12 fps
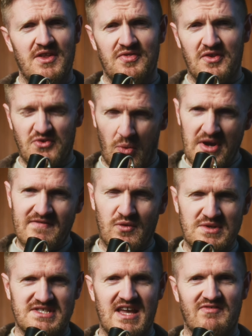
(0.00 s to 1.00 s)
the
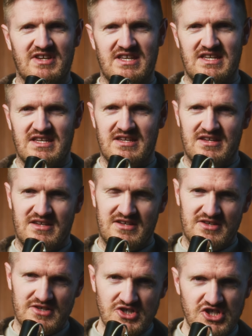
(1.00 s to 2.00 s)

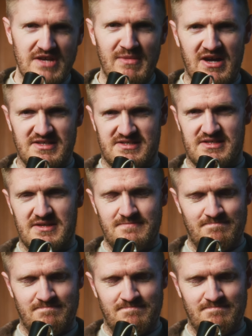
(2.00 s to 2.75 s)
2470 G Master.